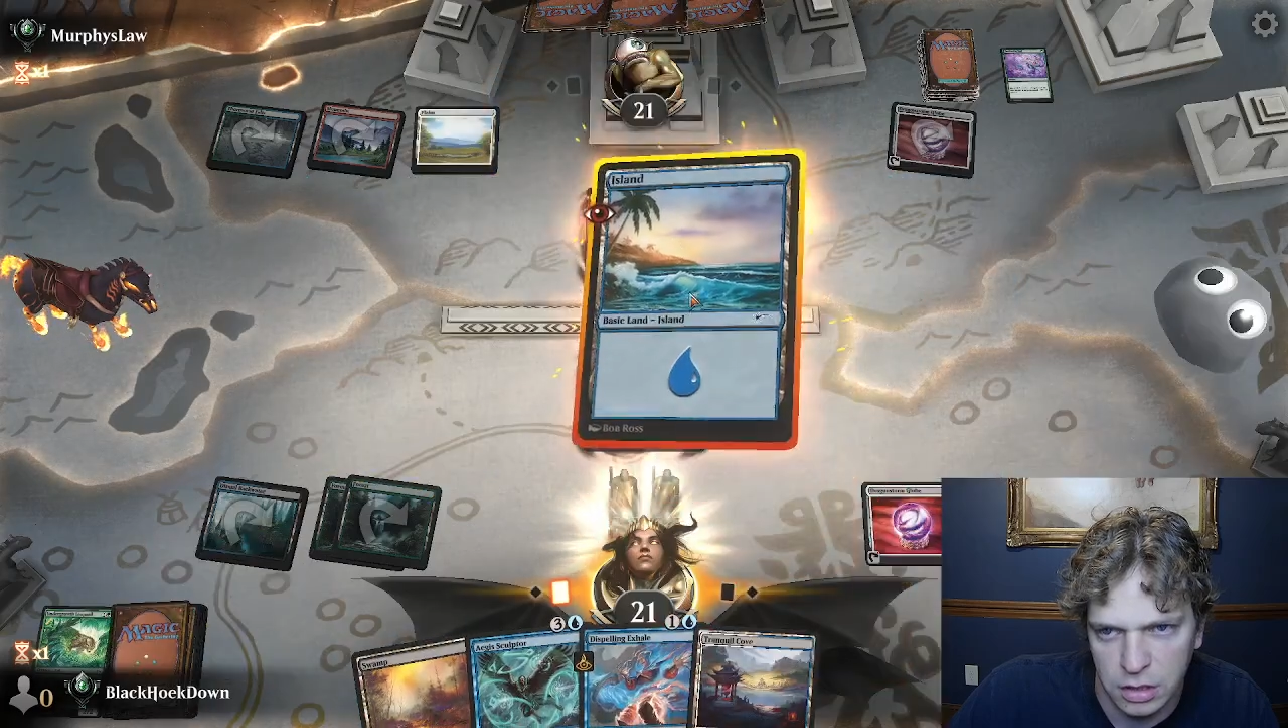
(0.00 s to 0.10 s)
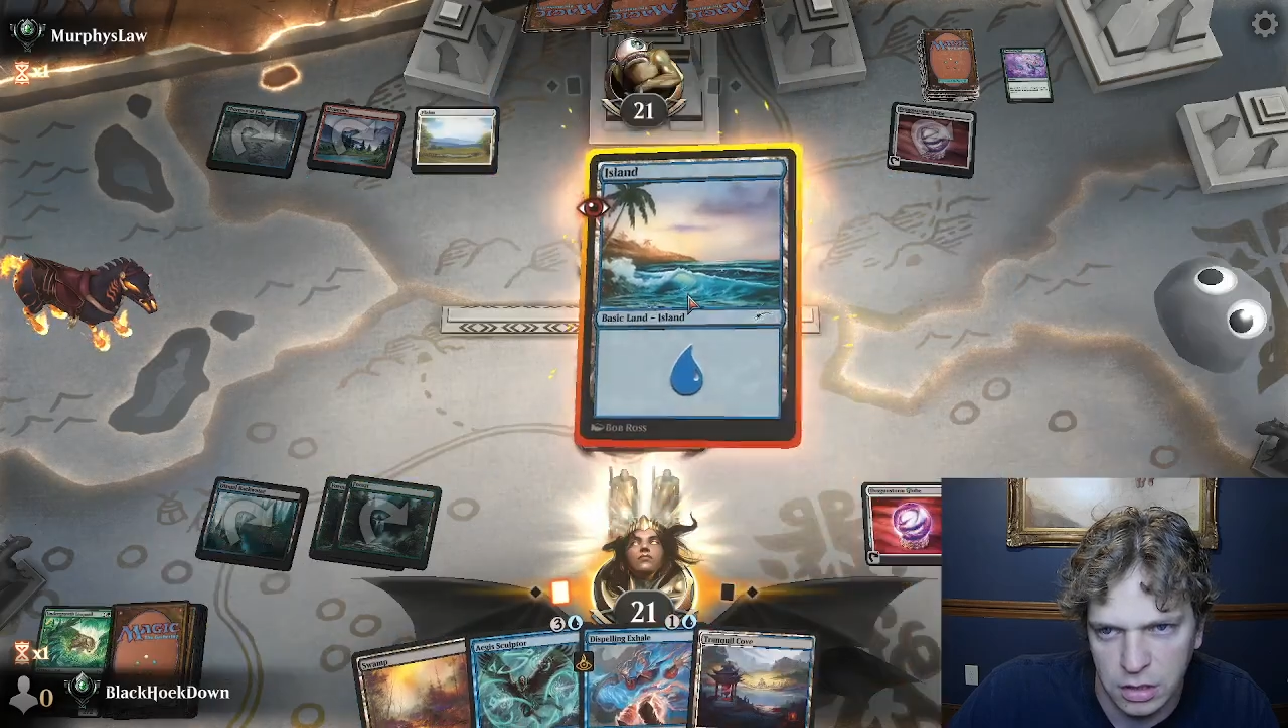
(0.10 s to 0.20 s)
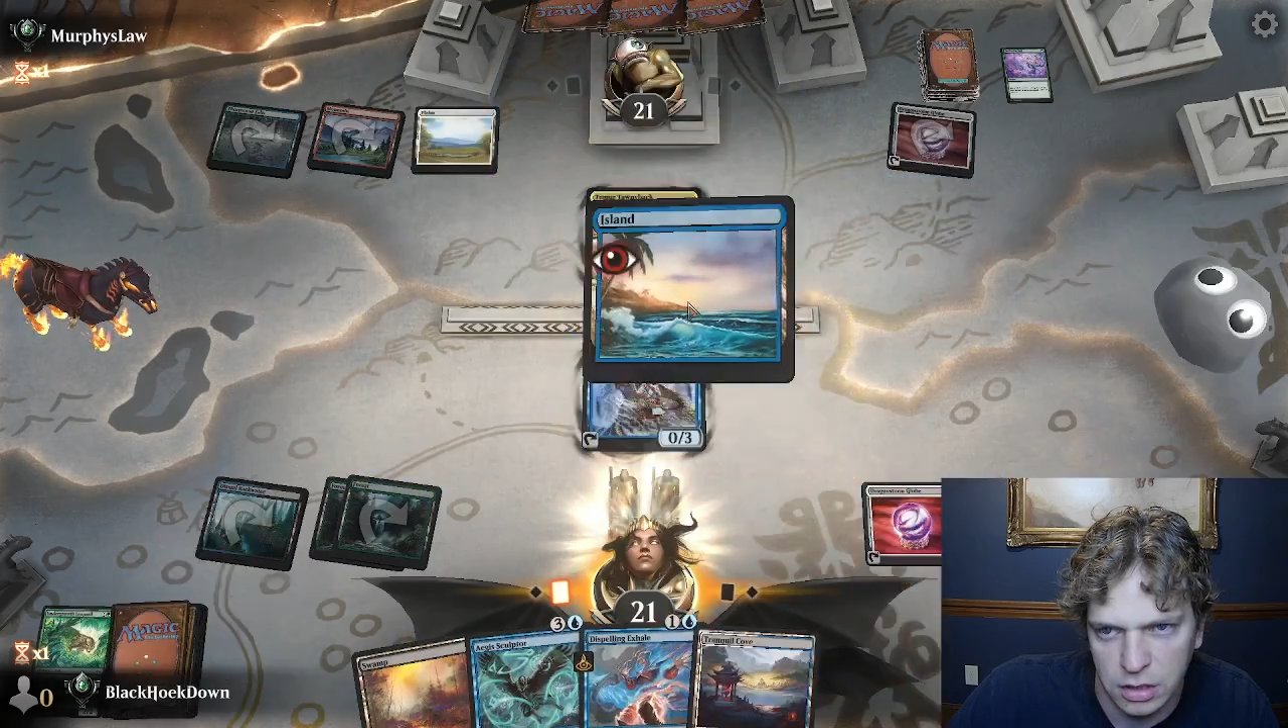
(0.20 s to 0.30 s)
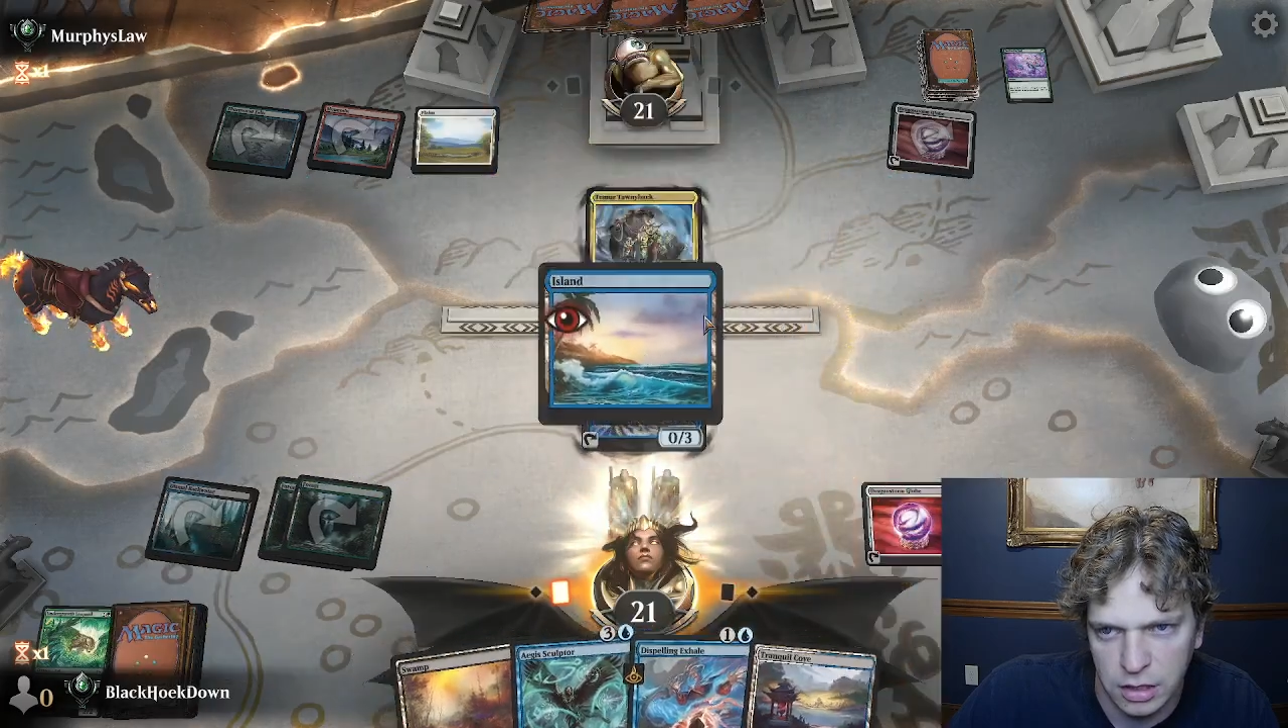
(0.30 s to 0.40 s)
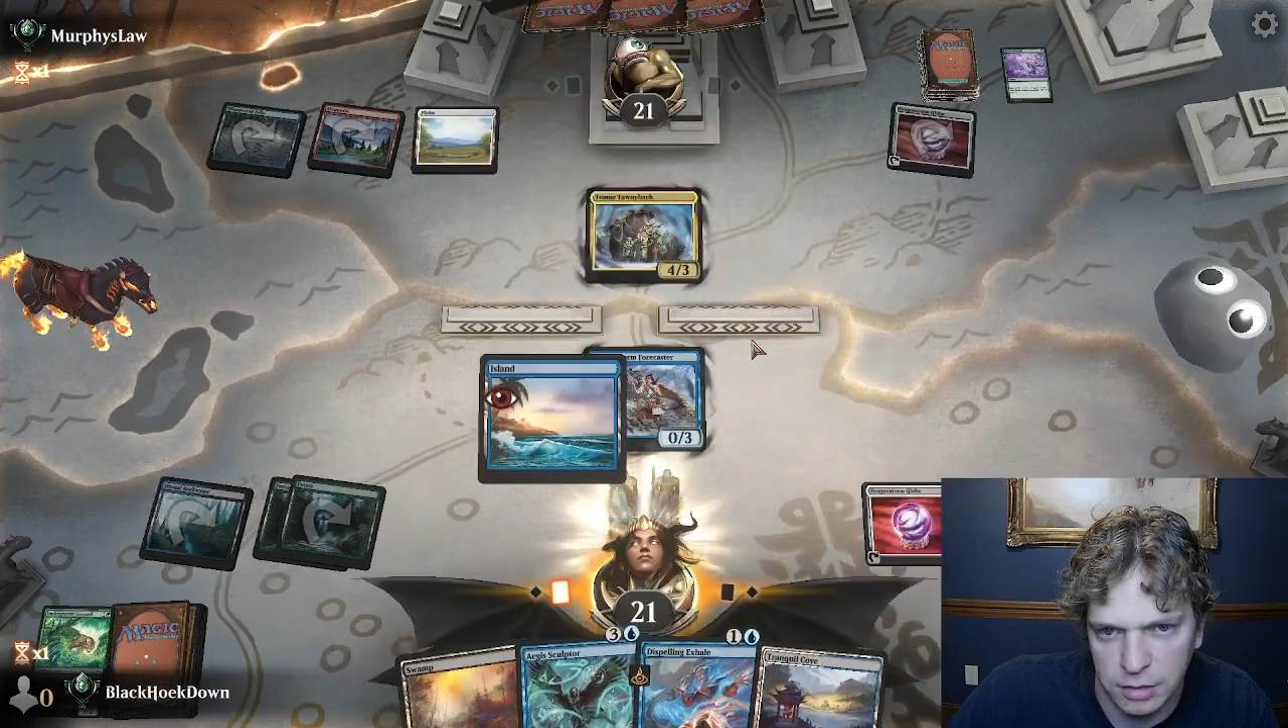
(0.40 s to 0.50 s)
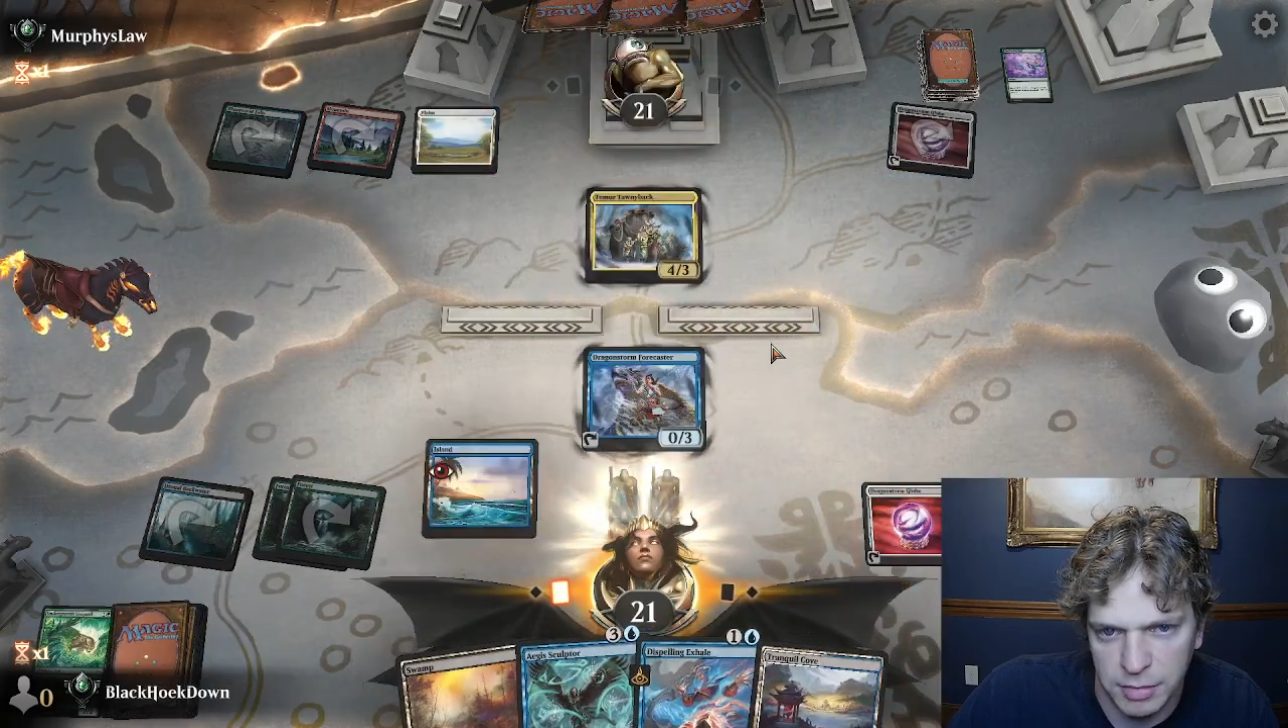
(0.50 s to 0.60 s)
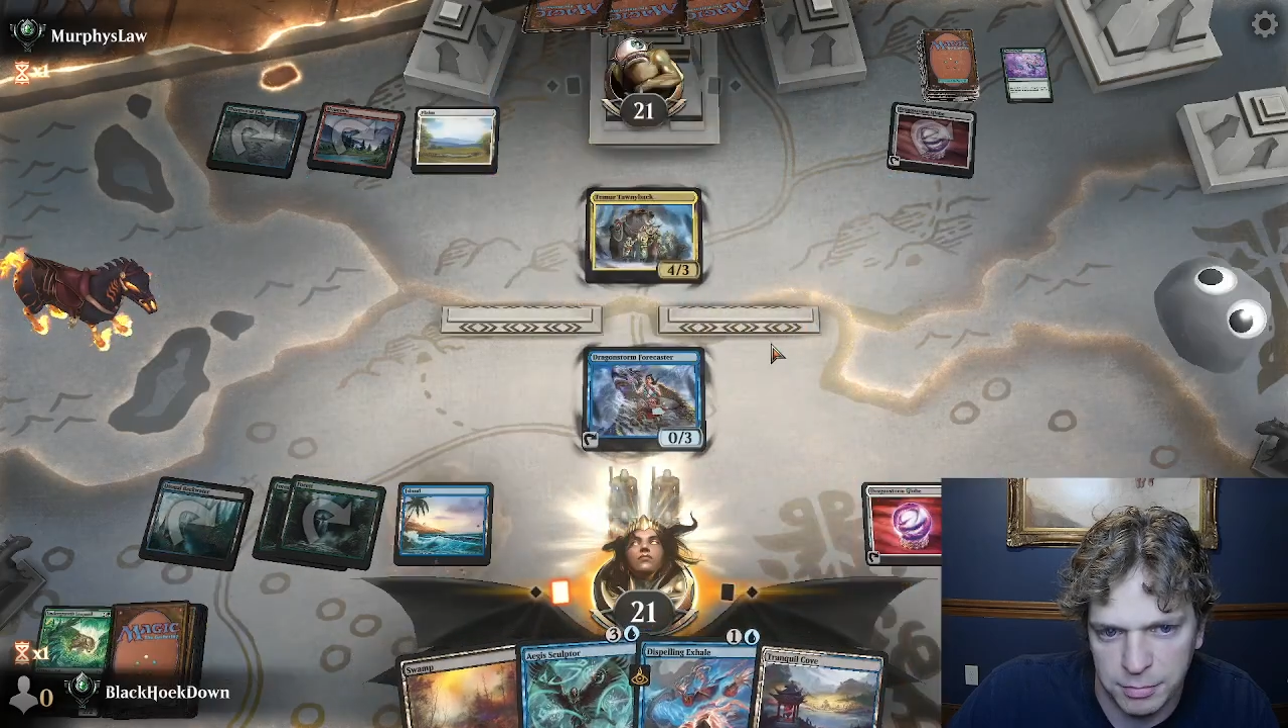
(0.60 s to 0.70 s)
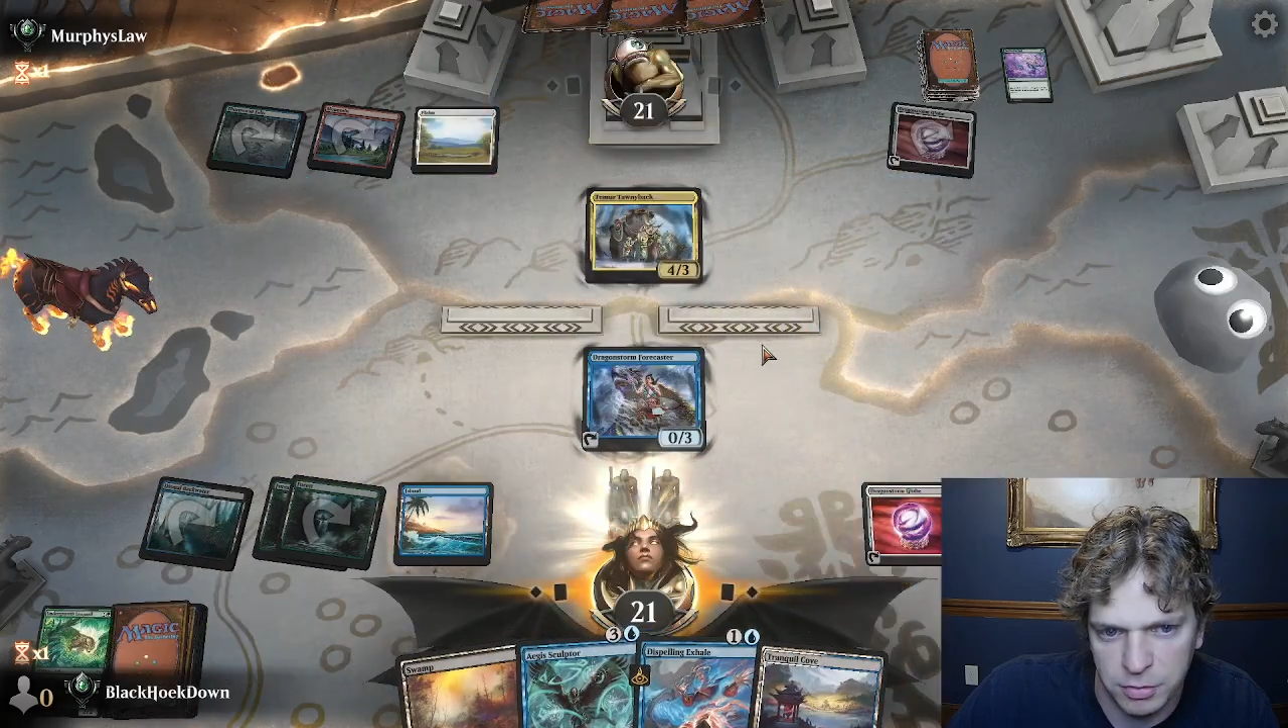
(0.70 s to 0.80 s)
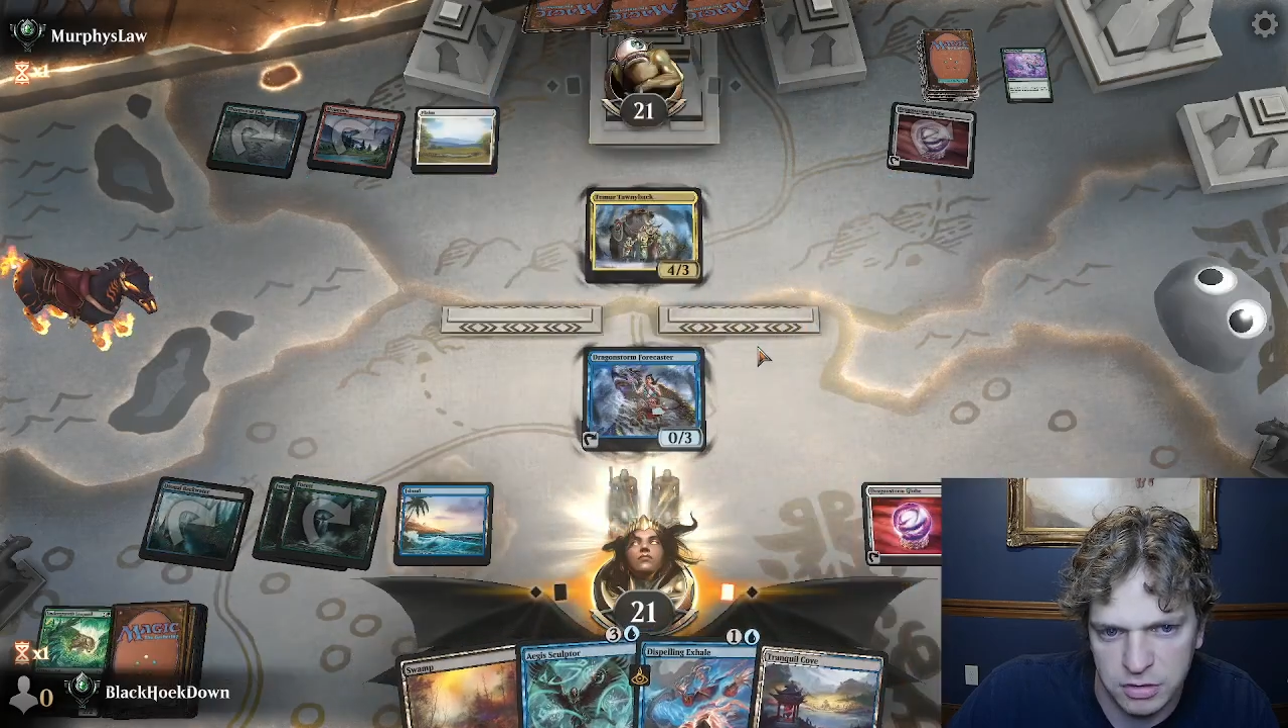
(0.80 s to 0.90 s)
And my opponent